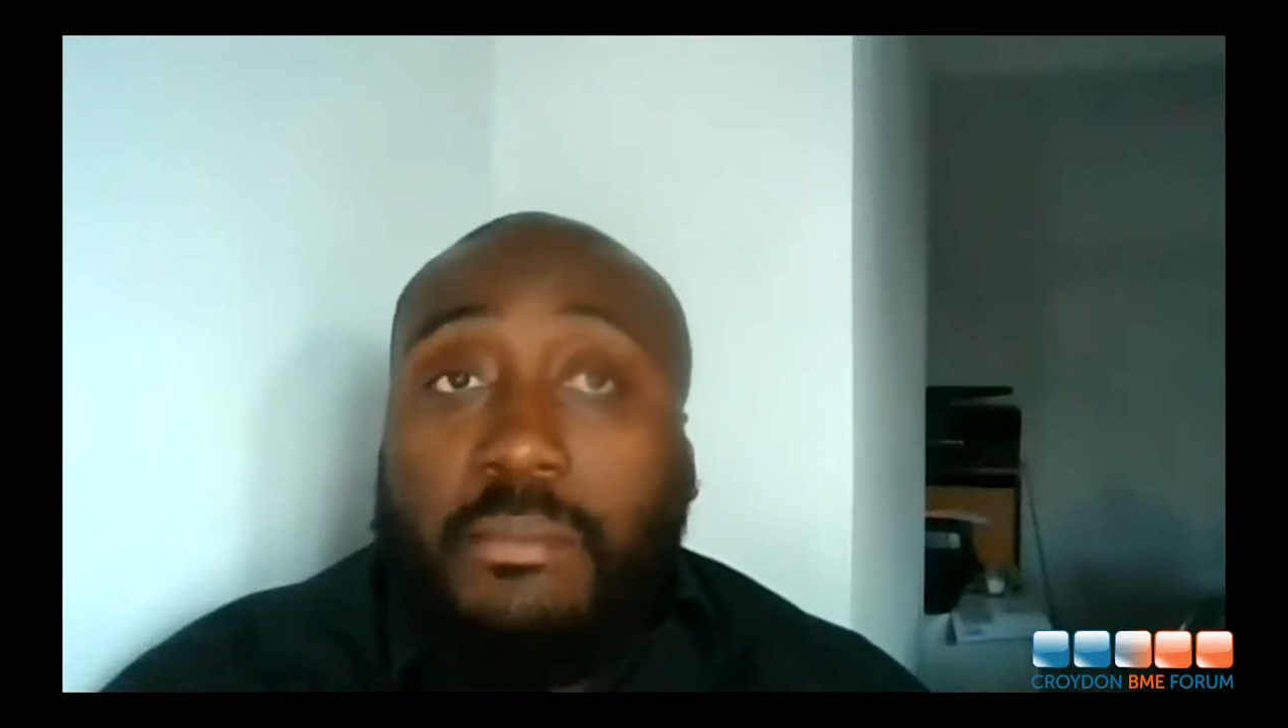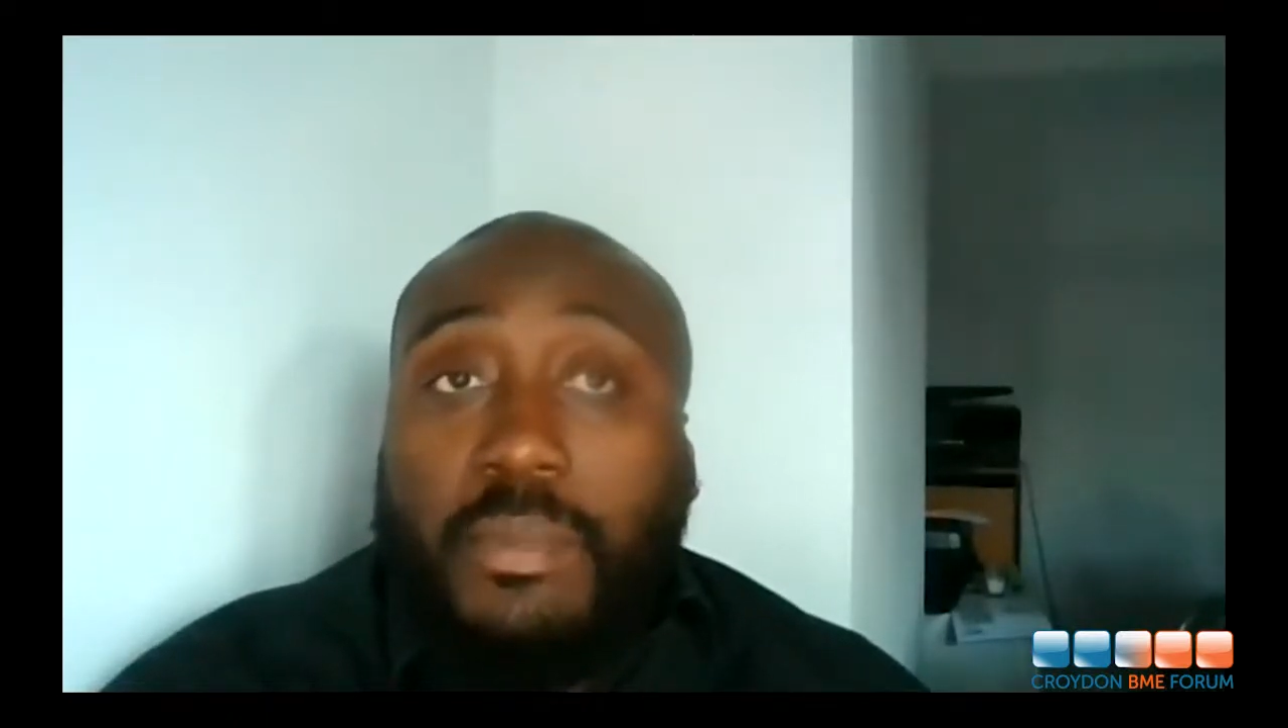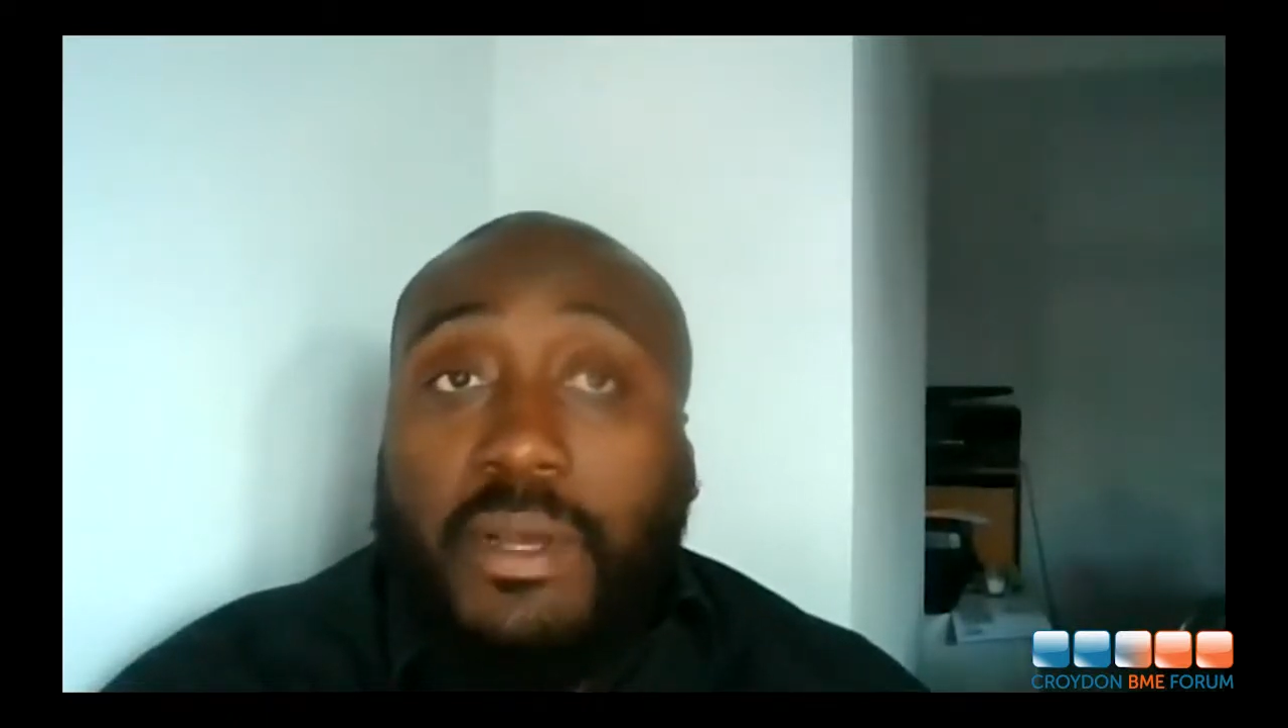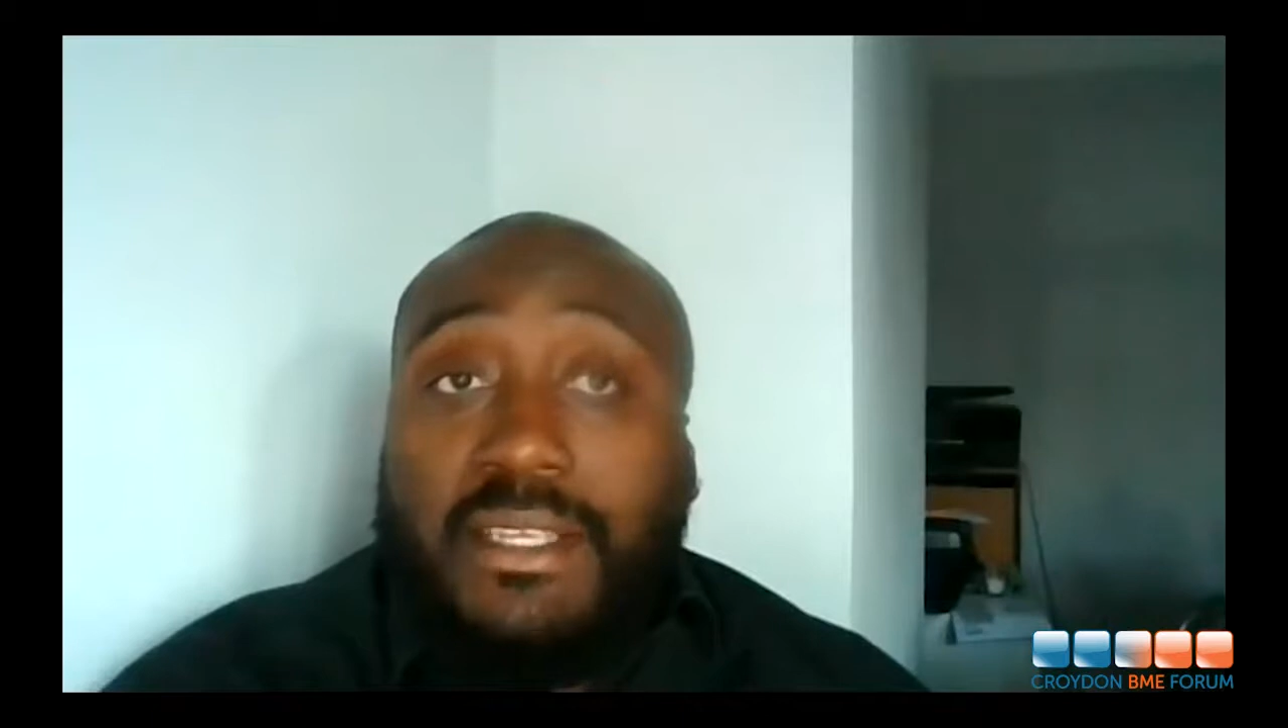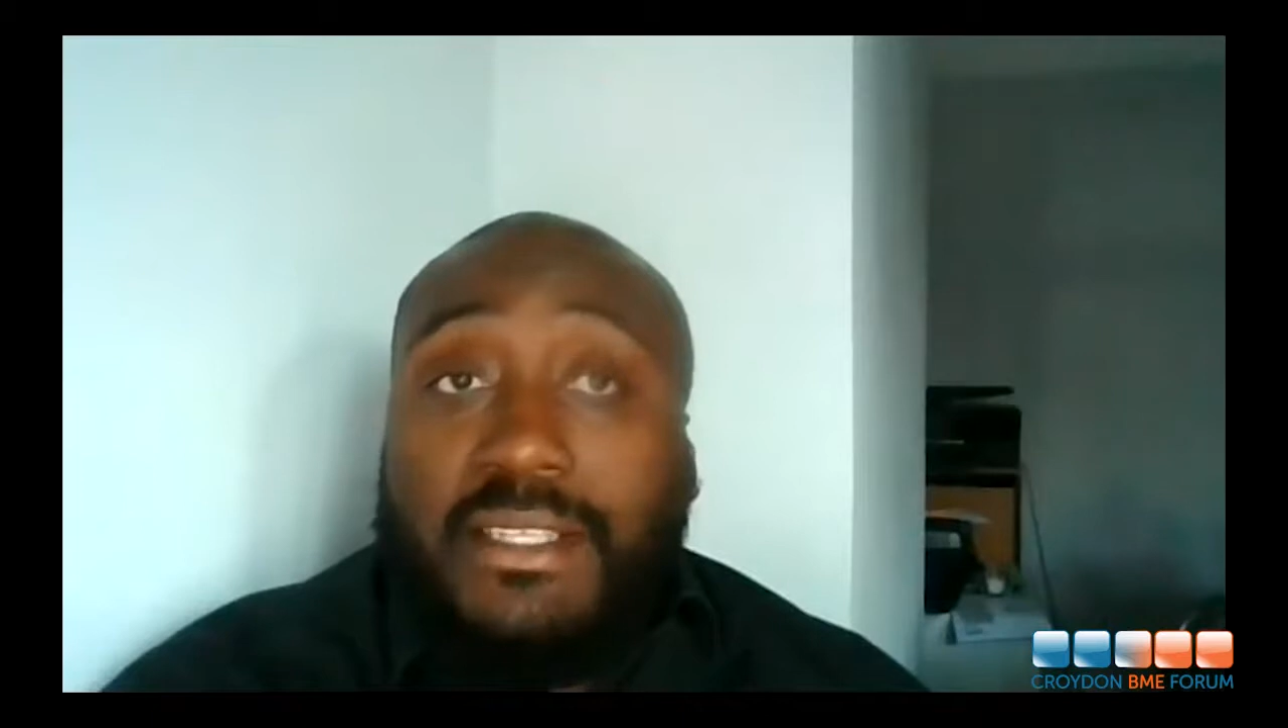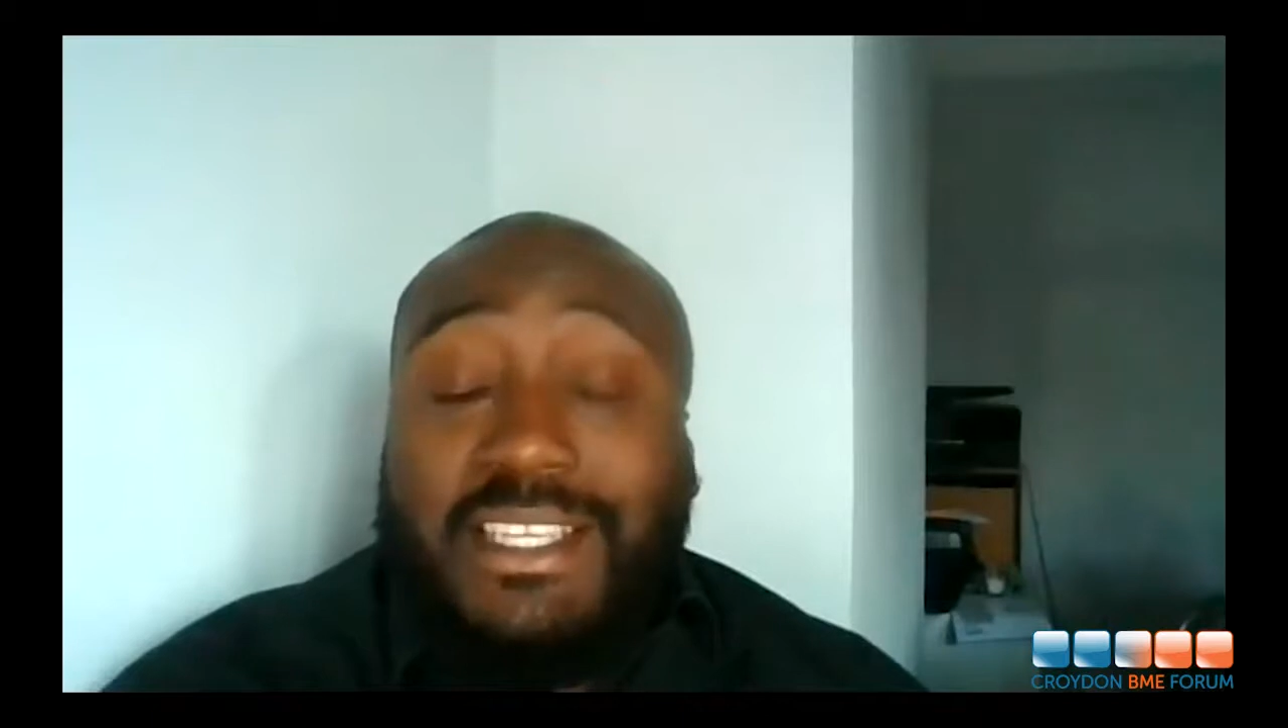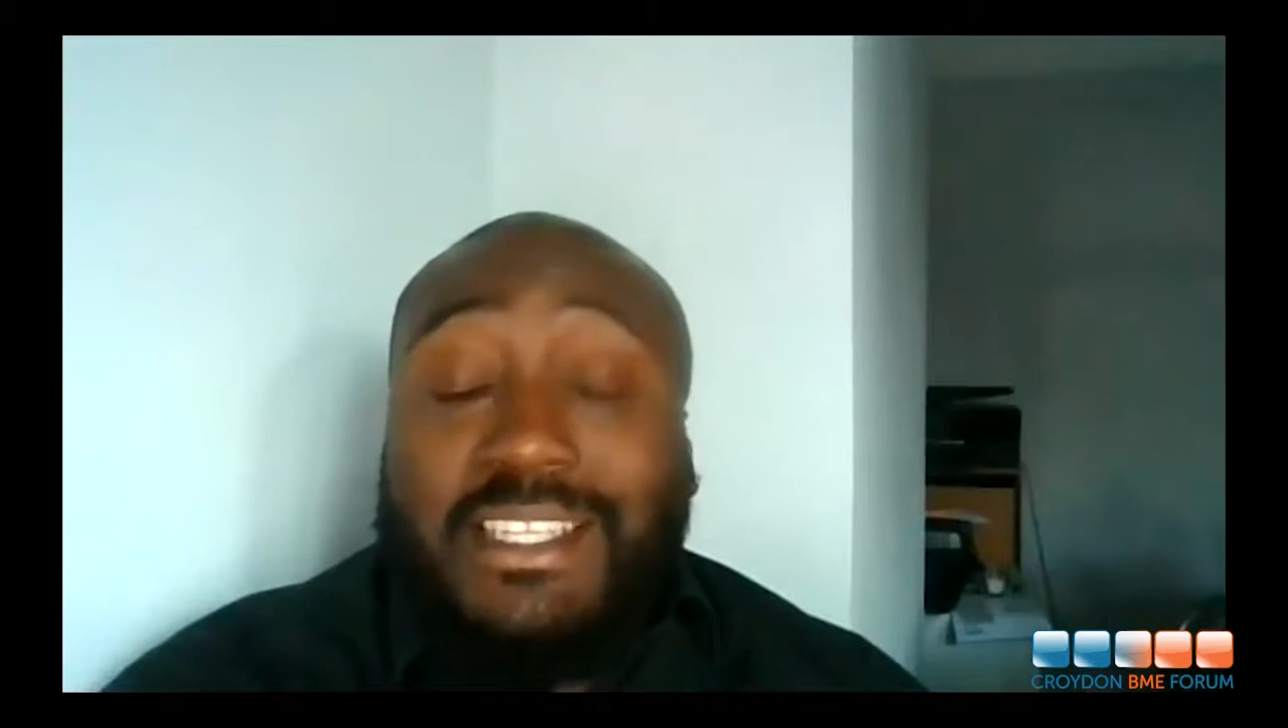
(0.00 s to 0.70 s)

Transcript: buyer's